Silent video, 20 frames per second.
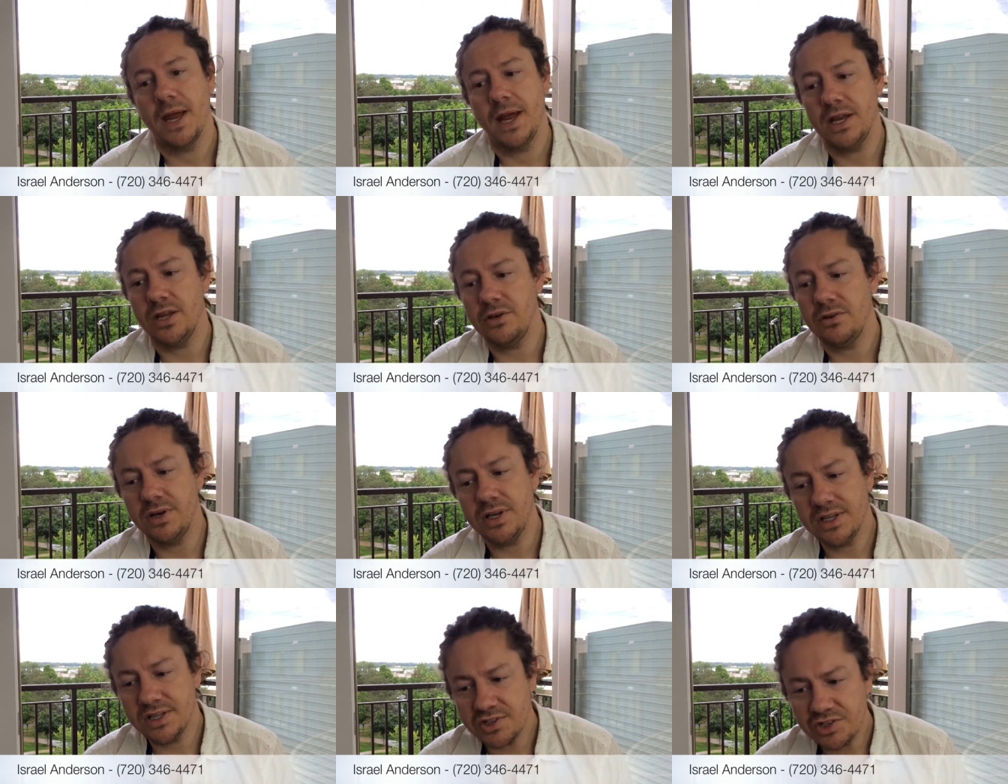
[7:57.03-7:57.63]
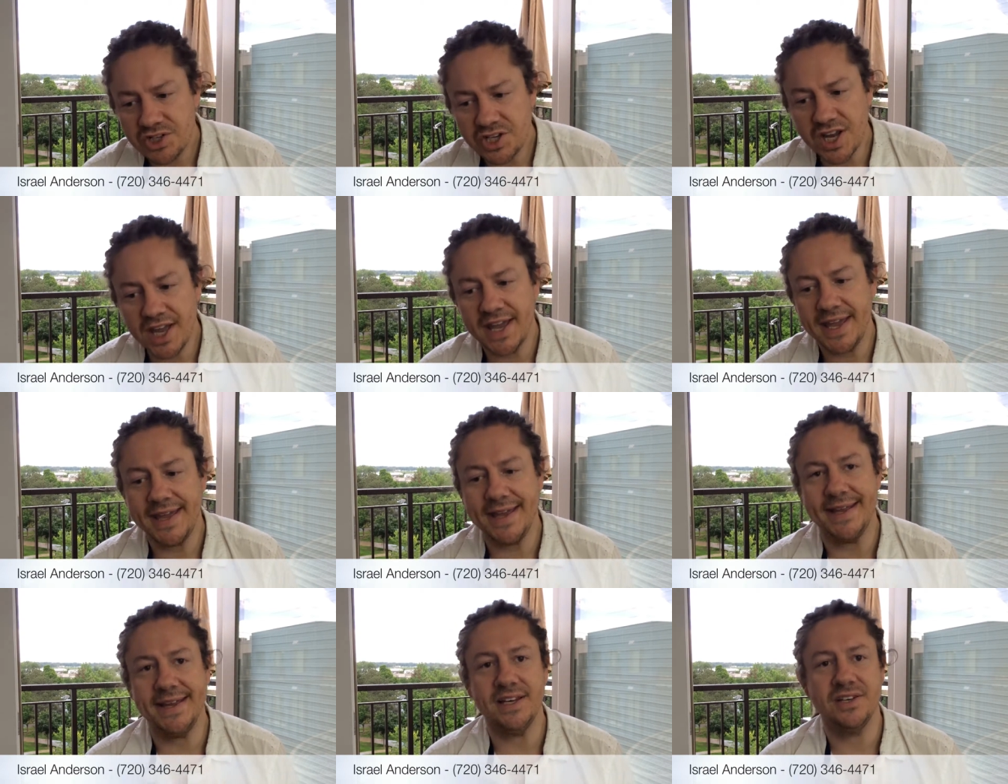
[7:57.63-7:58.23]
And you need to
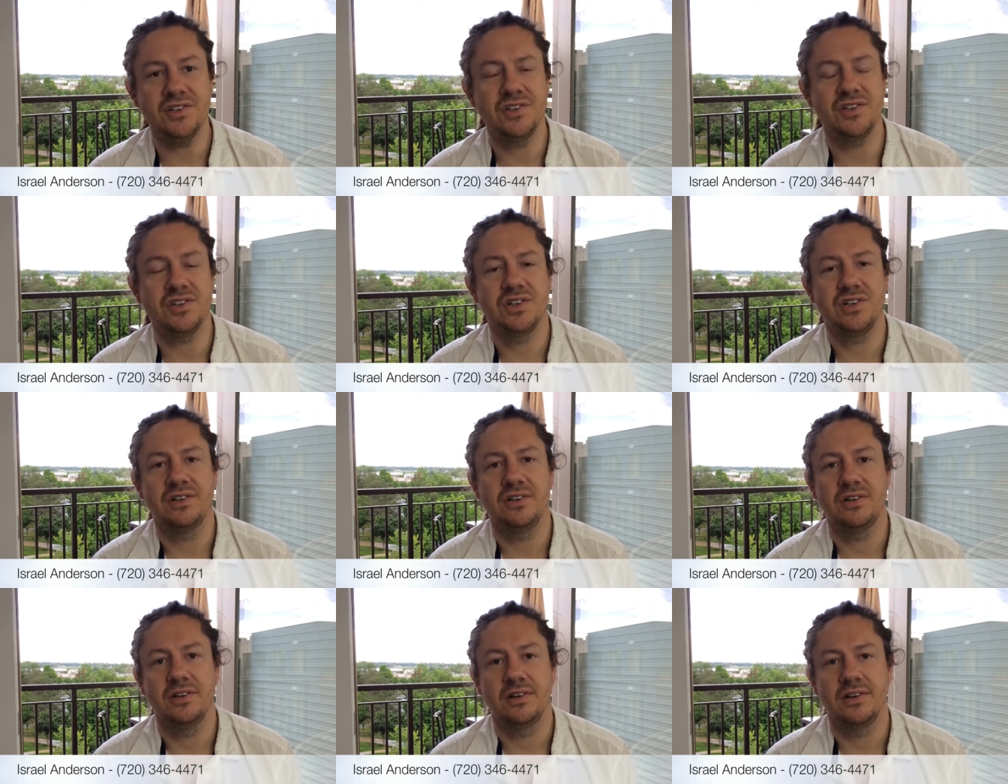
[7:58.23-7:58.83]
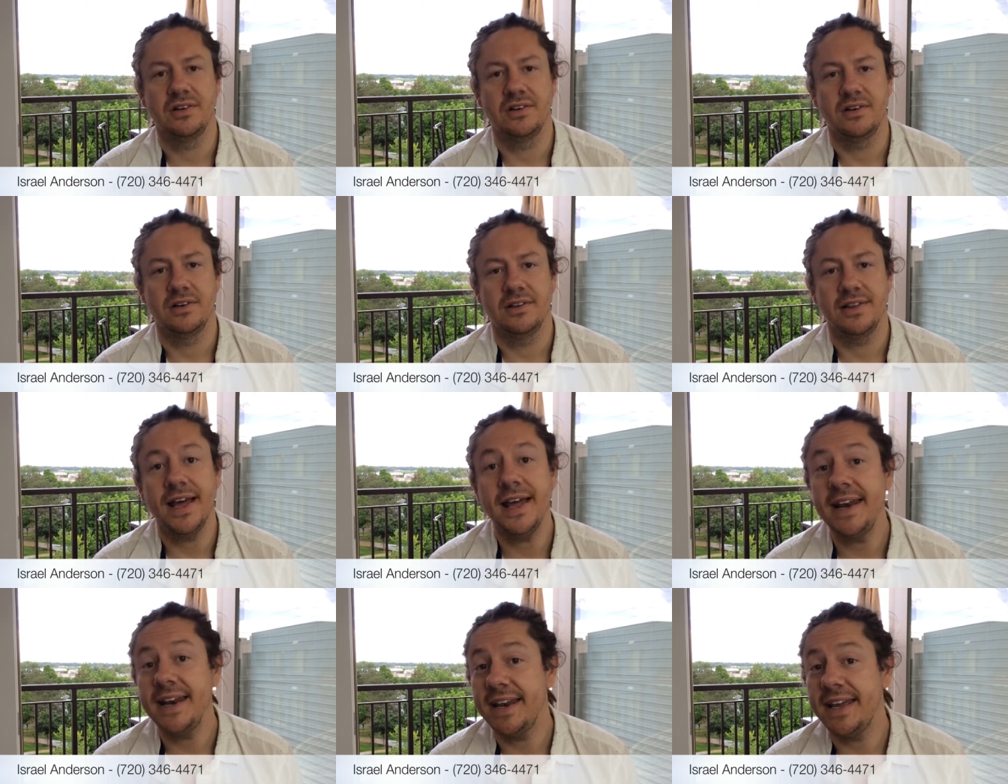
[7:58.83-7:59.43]
change
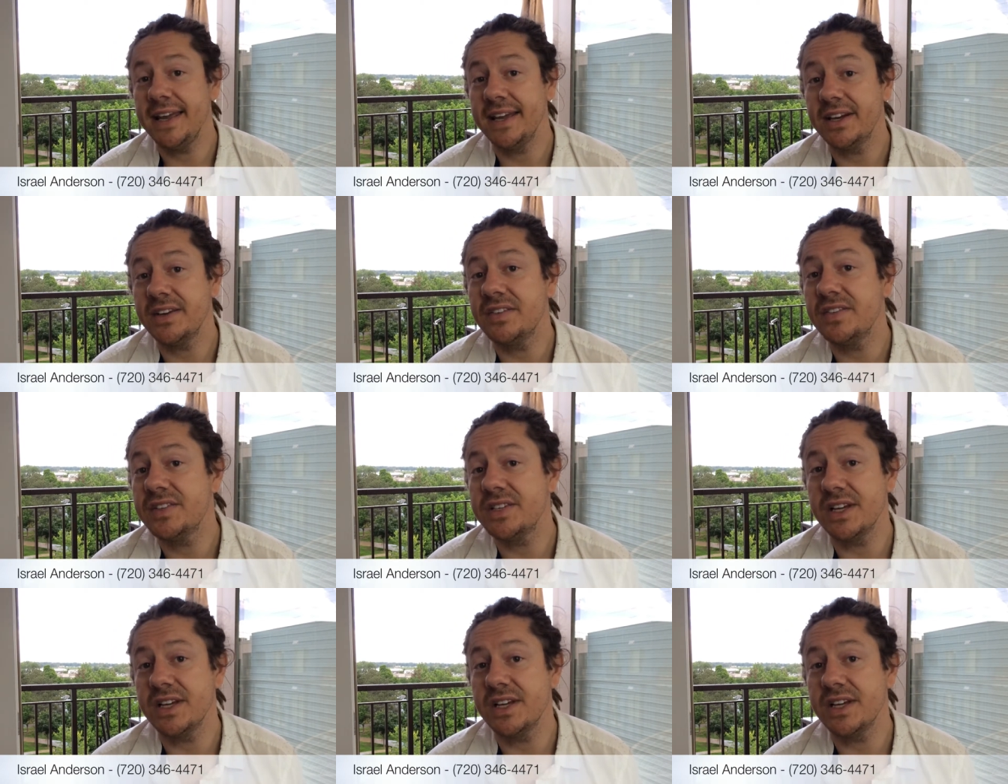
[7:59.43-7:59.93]
that negative